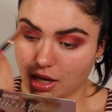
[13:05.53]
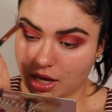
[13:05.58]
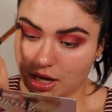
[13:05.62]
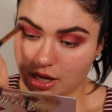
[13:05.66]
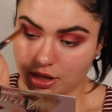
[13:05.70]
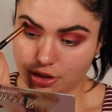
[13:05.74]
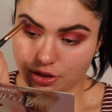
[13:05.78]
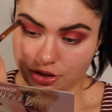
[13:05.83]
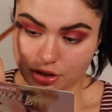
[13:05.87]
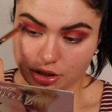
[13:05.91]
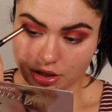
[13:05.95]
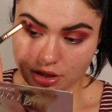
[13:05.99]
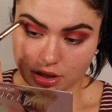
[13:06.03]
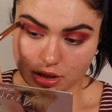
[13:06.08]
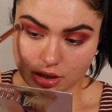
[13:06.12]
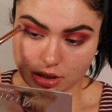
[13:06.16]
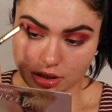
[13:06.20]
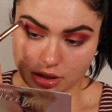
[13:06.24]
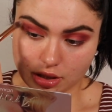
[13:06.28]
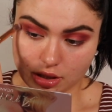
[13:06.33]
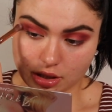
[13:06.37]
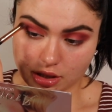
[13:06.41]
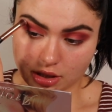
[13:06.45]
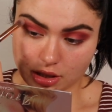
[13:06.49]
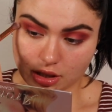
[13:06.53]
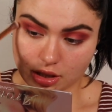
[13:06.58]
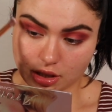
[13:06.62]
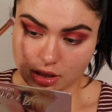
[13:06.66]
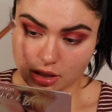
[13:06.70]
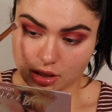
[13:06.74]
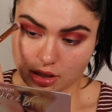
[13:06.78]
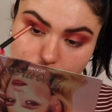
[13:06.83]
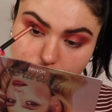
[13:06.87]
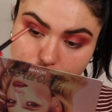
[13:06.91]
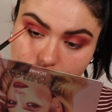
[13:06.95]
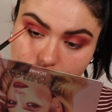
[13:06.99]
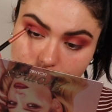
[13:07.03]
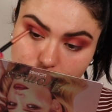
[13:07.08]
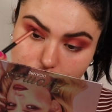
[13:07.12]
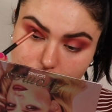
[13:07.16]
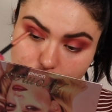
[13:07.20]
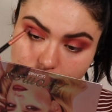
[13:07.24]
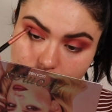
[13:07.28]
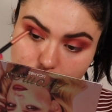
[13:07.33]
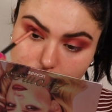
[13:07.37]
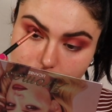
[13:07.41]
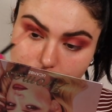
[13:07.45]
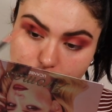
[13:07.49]
edges.
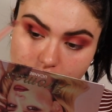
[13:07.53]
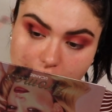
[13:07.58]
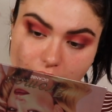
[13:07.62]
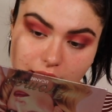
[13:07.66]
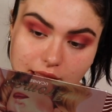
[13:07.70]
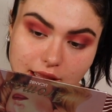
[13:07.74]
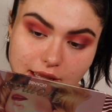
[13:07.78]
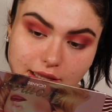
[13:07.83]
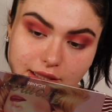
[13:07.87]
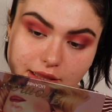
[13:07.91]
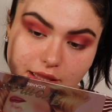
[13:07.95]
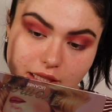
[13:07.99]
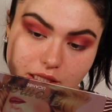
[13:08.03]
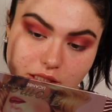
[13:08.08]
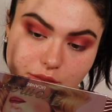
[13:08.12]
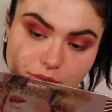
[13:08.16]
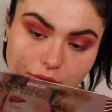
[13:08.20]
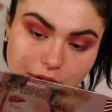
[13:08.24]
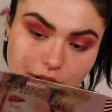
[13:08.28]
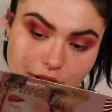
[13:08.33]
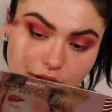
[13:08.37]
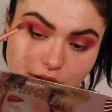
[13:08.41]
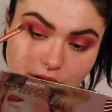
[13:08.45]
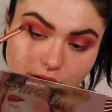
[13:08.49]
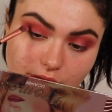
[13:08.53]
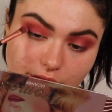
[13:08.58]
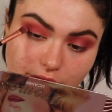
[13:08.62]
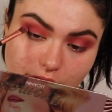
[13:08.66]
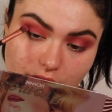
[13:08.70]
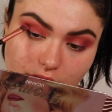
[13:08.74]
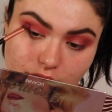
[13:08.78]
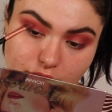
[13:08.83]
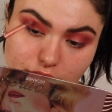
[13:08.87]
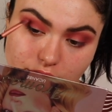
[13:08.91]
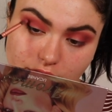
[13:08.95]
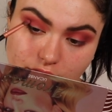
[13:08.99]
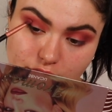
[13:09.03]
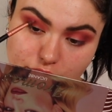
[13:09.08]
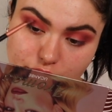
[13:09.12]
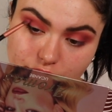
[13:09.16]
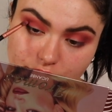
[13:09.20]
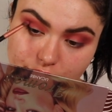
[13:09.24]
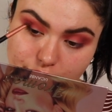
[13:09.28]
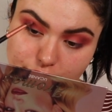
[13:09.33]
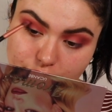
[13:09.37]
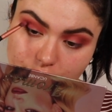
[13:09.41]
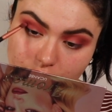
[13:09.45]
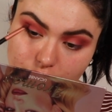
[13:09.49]
I like this brush so far. This is
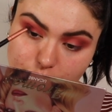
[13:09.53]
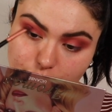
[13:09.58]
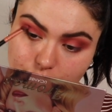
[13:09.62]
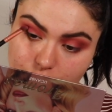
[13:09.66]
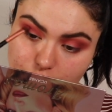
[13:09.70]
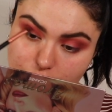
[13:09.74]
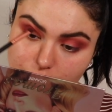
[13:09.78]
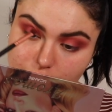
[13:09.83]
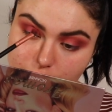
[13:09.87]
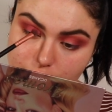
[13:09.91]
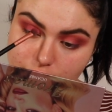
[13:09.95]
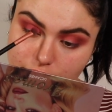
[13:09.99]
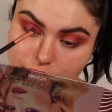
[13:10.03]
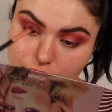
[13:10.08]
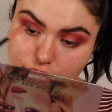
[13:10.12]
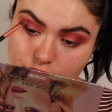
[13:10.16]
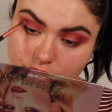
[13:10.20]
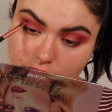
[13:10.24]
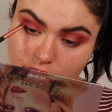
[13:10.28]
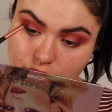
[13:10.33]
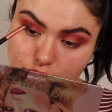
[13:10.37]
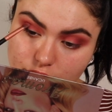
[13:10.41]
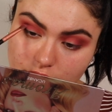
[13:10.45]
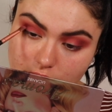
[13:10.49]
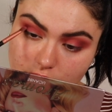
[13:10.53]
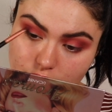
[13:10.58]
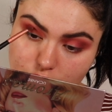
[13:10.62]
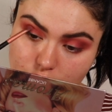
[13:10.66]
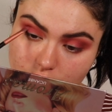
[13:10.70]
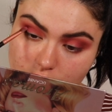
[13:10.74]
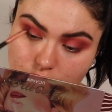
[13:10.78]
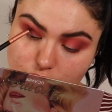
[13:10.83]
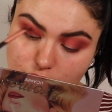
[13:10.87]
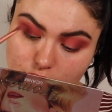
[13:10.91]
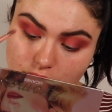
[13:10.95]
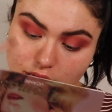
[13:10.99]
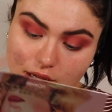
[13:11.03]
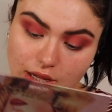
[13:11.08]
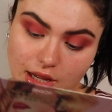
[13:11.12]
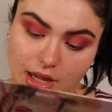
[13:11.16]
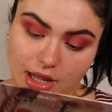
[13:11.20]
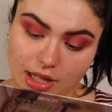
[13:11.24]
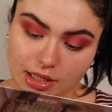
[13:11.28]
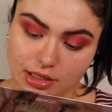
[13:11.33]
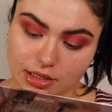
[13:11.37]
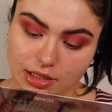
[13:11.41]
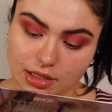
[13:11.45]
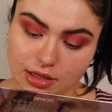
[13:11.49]
actually a really good brush.
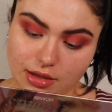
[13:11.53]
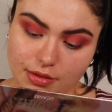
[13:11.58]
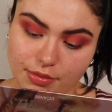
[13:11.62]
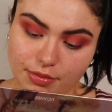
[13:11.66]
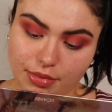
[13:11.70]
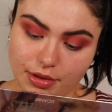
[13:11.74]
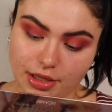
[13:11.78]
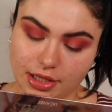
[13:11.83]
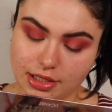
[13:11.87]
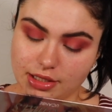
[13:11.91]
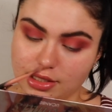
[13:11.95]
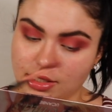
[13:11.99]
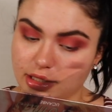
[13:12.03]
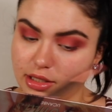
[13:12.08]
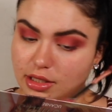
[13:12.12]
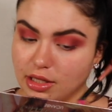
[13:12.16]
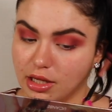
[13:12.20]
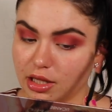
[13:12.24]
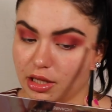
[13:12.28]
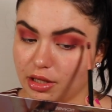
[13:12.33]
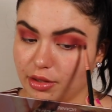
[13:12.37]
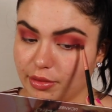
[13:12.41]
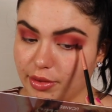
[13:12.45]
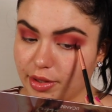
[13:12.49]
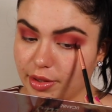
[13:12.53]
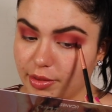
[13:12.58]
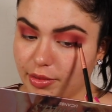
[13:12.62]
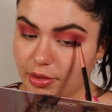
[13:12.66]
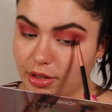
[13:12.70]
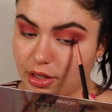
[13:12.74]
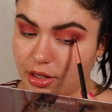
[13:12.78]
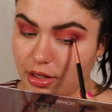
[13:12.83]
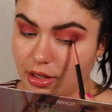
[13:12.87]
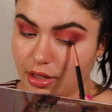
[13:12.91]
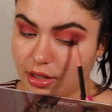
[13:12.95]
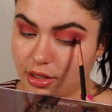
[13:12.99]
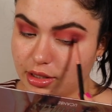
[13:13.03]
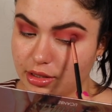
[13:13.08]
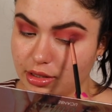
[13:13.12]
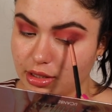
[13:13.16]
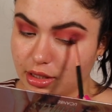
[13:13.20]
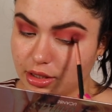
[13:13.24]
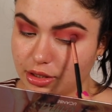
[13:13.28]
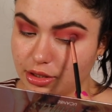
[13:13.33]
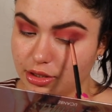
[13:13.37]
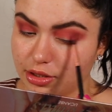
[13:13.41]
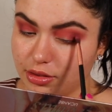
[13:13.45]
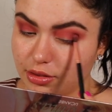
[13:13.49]
It's placing the color where I want and it's
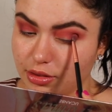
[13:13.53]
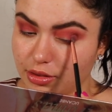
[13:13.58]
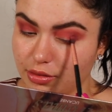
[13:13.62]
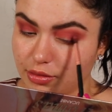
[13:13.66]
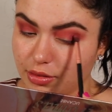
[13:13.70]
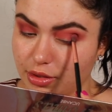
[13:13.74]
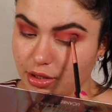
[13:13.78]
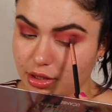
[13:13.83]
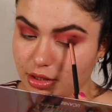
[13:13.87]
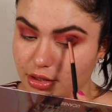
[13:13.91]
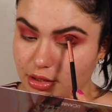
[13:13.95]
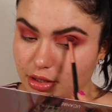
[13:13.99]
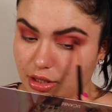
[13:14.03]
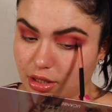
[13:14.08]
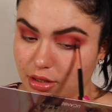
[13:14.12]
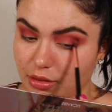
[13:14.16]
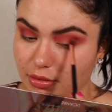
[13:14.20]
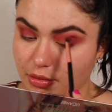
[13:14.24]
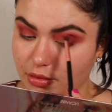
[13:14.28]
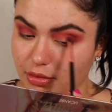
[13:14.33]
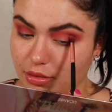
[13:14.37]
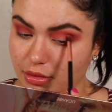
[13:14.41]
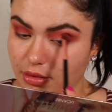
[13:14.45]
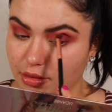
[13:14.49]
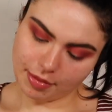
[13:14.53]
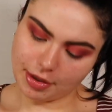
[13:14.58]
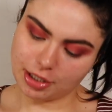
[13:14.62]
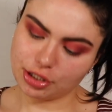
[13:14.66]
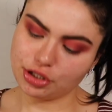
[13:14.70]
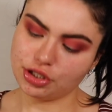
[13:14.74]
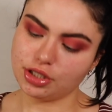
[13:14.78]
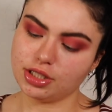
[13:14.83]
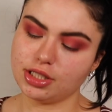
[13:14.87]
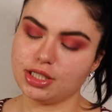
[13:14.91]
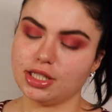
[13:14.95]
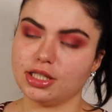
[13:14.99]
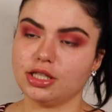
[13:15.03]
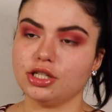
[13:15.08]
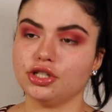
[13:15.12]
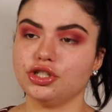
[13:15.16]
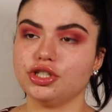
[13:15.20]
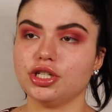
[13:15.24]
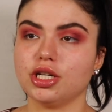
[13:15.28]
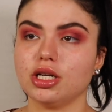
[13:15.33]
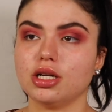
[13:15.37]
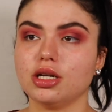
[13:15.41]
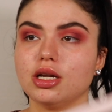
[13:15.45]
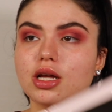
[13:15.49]
actually doing a really good job. I'm actually gonna take the
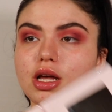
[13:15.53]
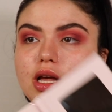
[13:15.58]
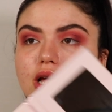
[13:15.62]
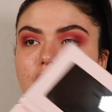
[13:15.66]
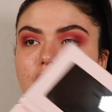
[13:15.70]
shade